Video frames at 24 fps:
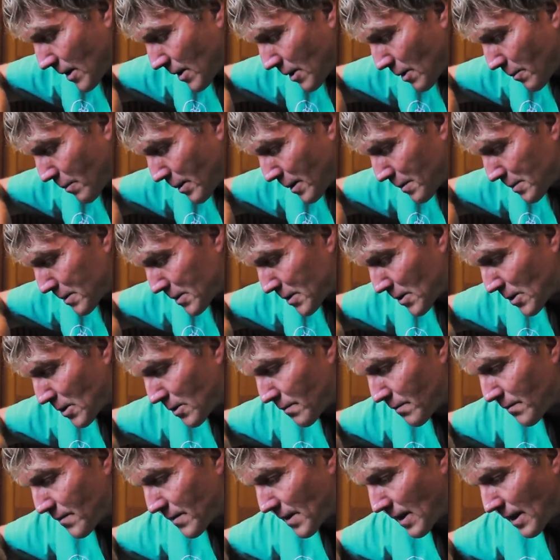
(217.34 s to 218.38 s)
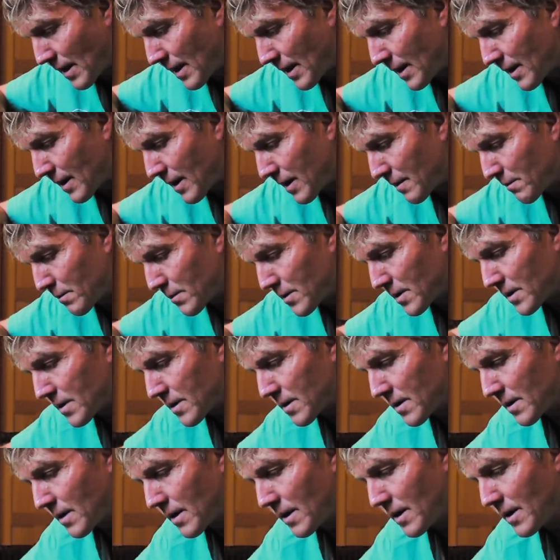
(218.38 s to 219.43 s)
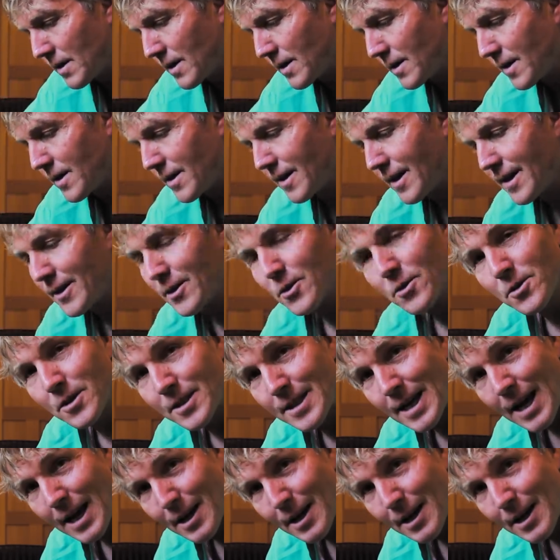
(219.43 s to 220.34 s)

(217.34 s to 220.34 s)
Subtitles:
Here, Pipster, and I know she's